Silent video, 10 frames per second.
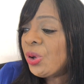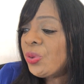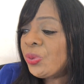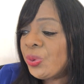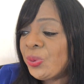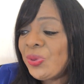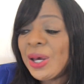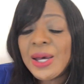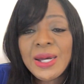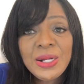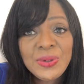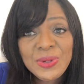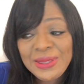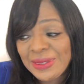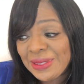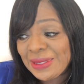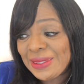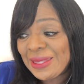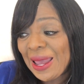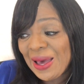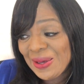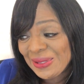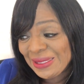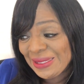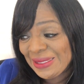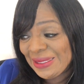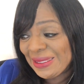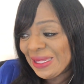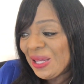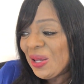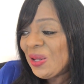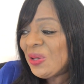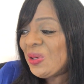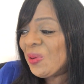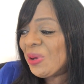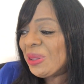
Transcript: through the hundreds, thousands, knowing the